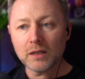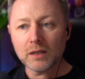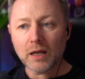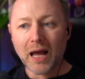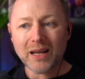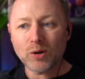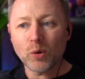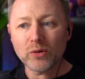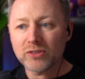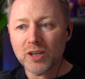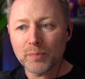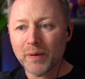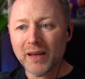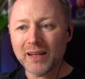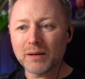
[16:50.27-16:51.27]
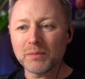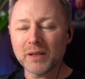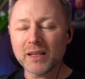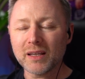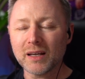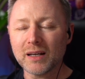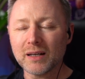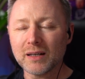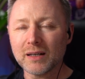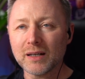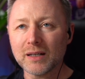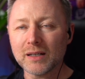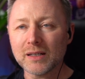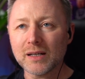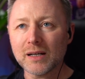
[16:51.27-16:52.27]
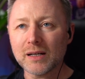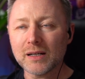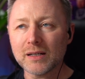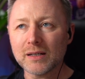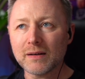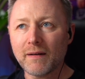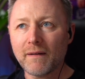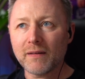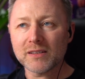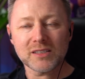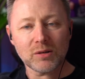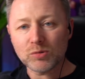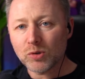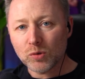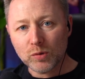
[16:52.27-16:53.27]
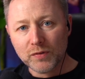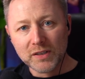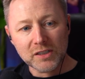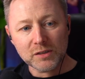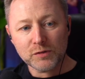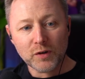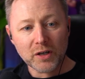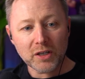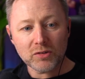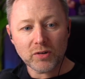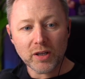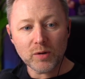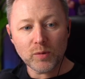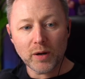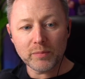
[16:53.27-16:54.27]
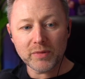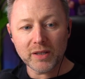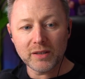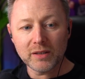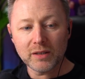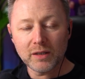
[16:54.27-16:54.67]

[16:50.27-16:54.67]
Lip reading: I got to a bit and I'm like, I still don't know if this is fucking right what I'm doing.